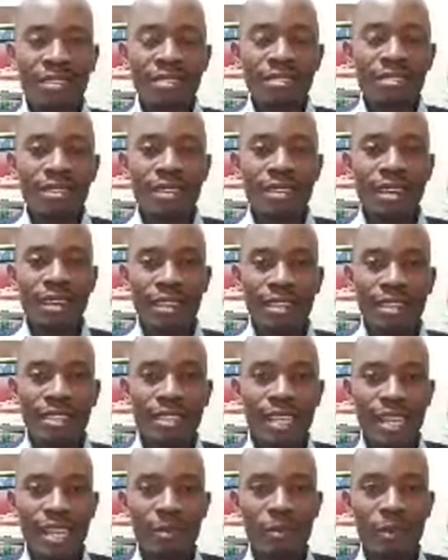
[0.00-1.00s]
The other
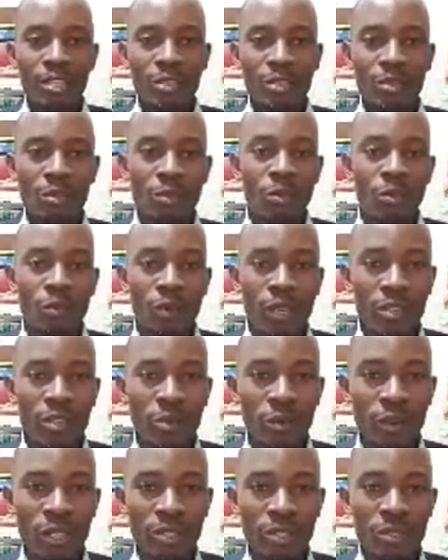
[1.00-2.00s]
time when you
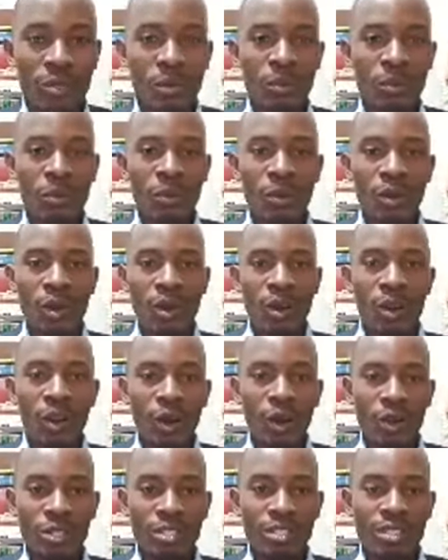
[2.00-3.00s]
went to
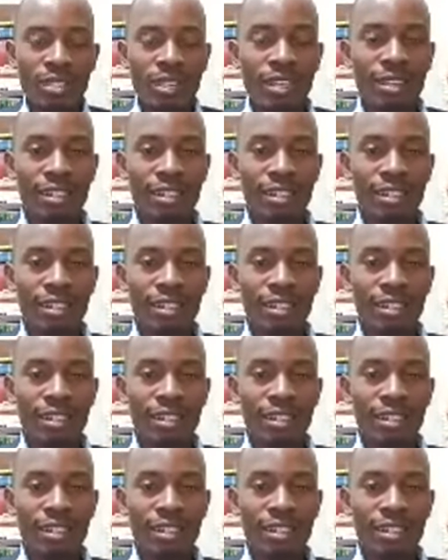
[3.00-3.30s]
hostel,